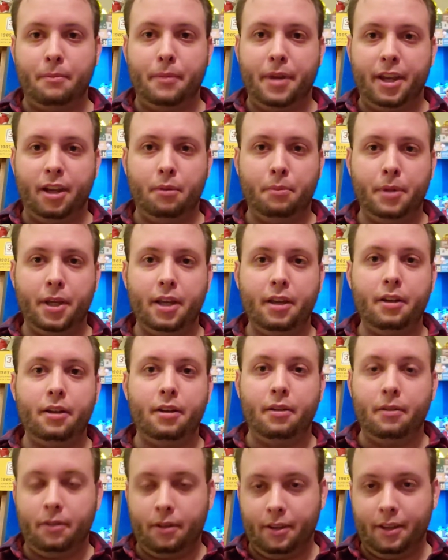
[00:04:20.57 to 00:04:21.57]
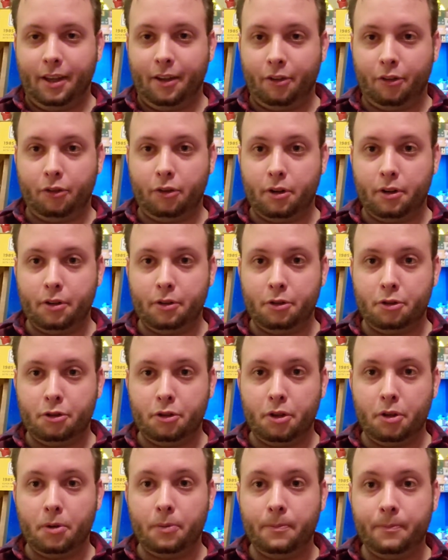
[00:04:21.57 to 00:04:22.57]
Mega Man, guest starred in the
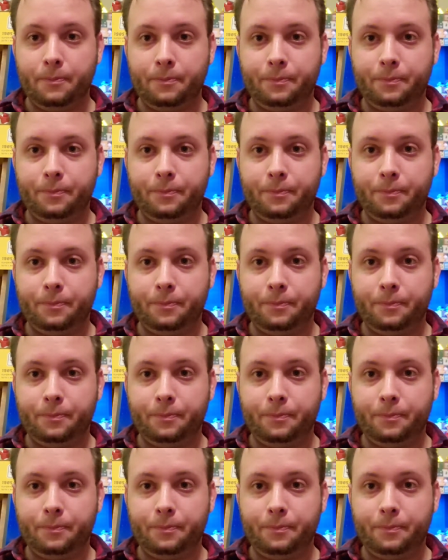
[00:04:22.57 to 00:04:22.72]
show.